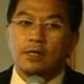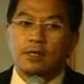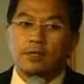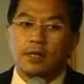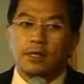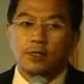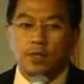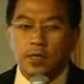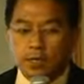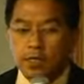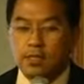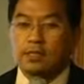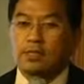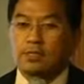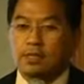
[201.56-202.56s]
Then we
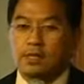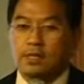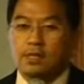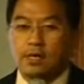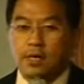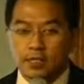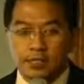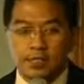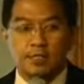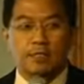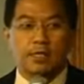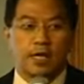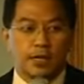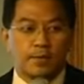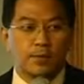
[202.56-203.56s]
need
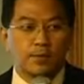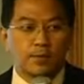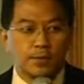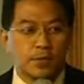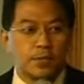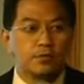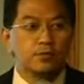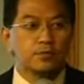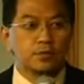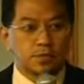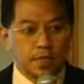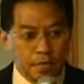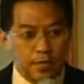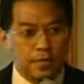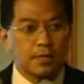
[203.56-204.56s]
external help. We need to
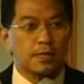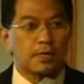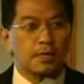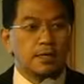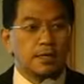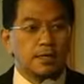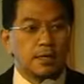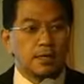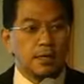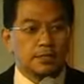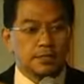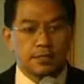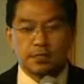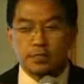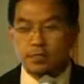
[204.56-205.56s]
take
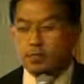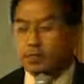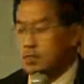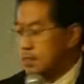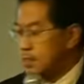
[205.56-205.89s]
external